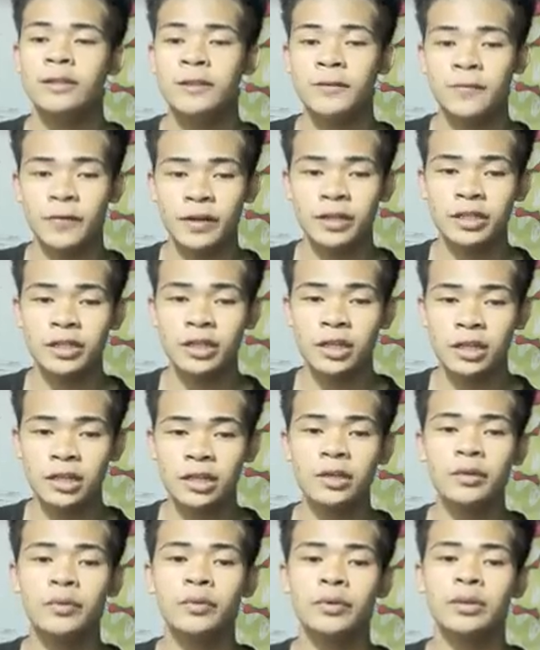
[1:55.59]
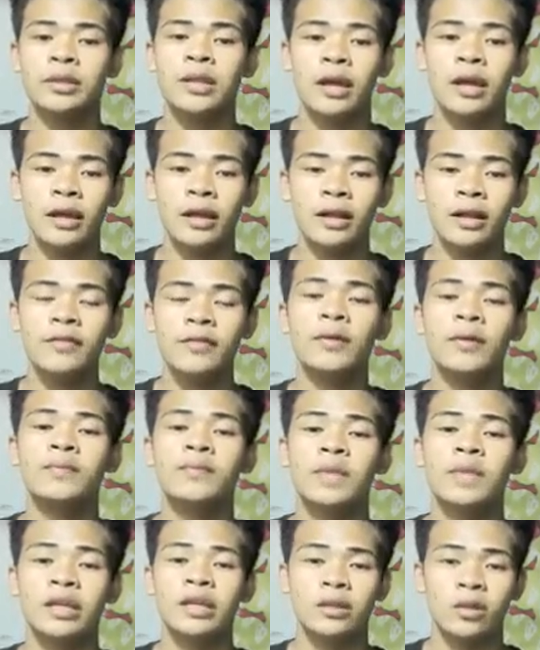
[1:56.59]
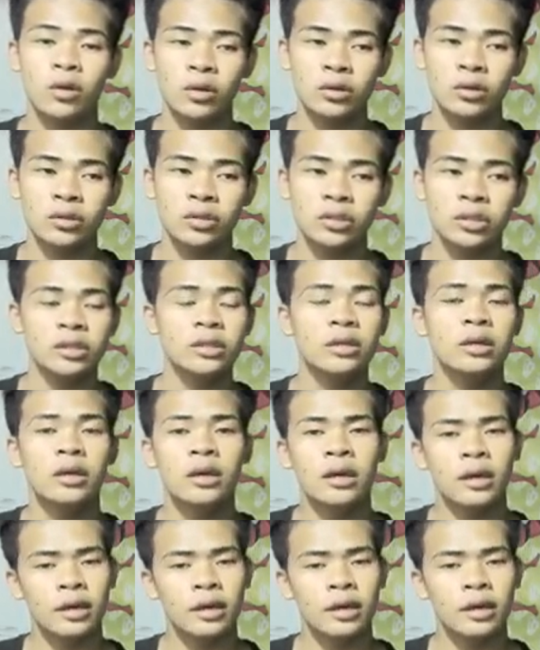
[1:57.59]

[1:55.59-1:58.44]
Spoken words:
especially with the help of technology.